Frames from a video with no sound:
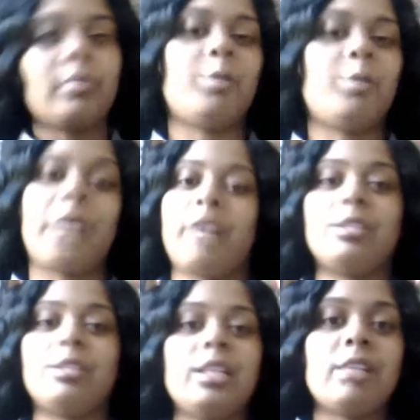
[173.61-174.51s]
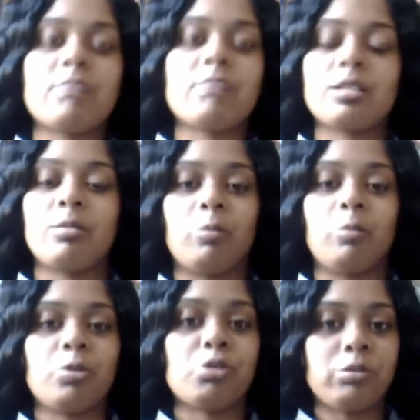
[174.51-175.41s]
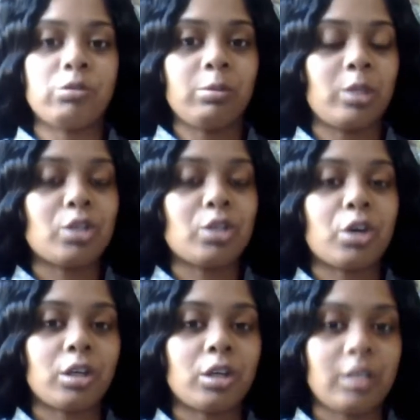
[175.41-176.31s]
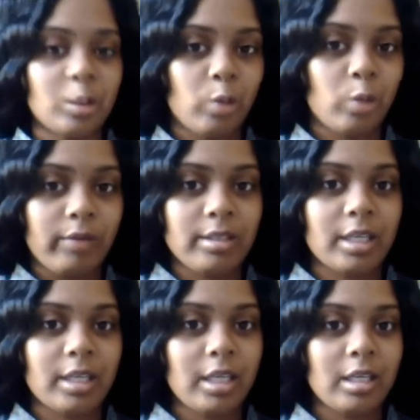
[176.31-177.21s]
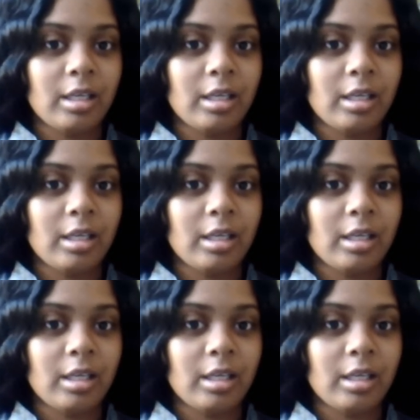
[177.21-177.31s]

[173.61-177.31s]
Now, this hair is shriveled when it's curled in its wavy state.